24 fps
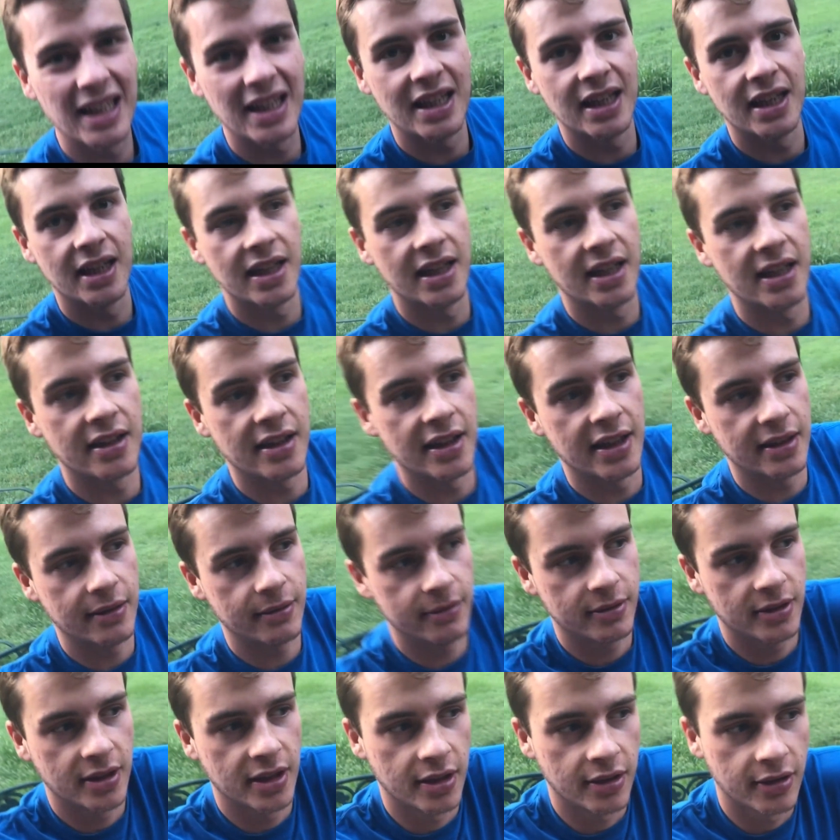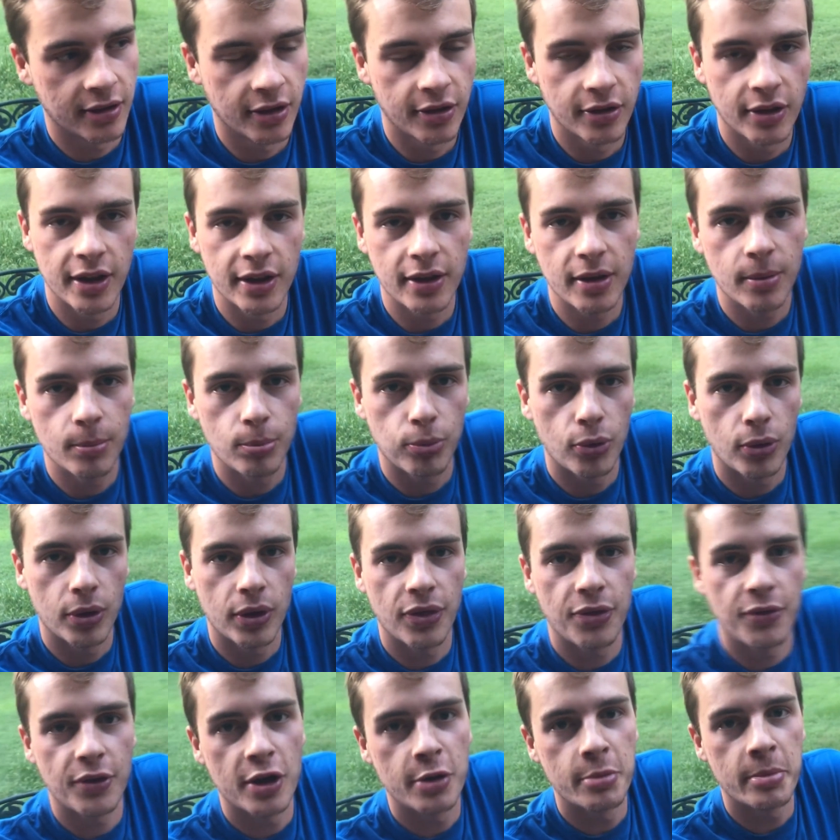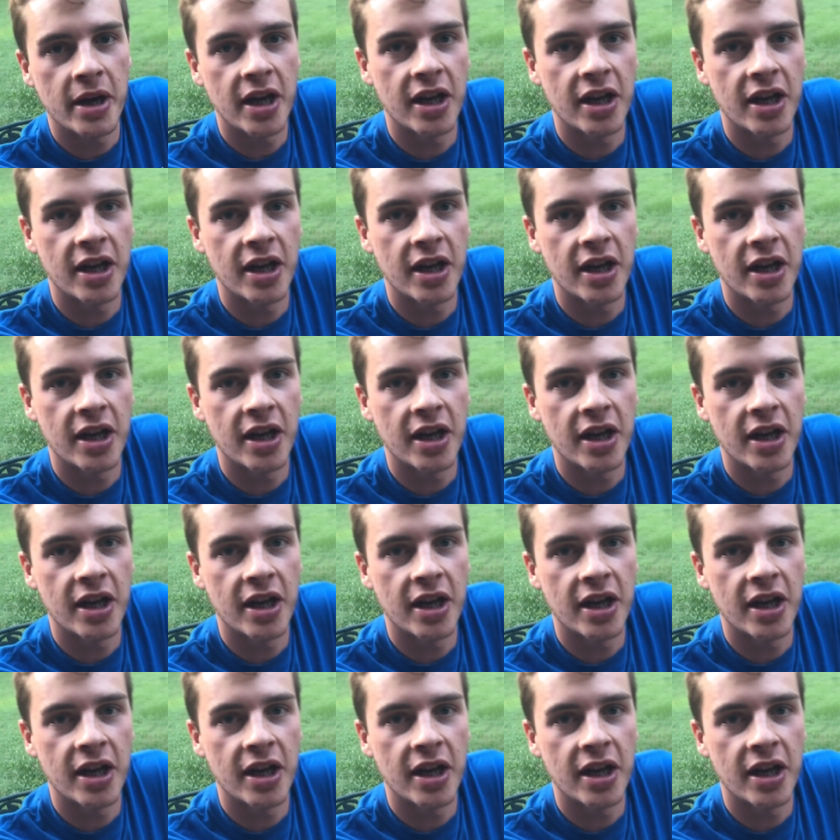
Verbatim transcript: uh, like I don't know like 0.3